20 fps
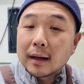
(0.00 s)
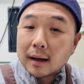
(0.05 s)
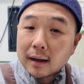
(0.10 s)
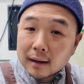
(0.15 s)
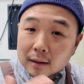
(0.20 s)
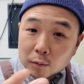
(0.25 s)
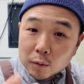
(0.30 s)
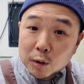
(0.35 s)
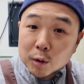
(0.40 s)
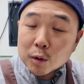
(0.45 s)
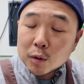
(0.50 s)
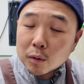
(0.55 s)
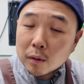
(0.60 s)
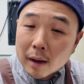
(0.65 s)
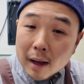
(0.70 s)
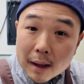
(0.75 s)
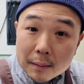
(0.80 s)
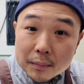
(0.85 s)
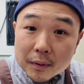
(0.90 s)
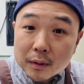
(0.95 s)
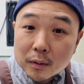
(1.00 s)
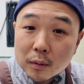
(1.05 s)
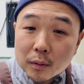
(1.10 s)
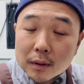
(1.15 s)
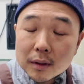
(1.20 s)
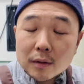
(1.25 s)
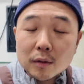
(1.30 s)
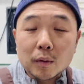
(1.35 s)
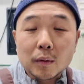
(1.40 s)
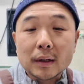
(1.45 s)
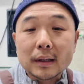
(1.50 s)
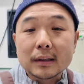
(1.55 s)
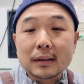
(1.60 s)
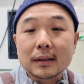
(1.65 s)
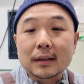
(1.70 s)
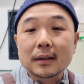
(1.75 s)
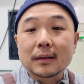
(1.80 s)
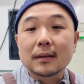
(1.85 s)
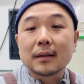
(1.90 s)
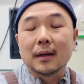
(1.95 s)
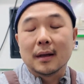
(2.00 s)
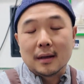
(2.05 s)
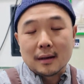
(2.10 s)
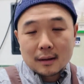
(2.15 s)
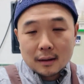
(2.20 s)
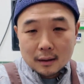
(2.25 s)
I wish you a happy 2026.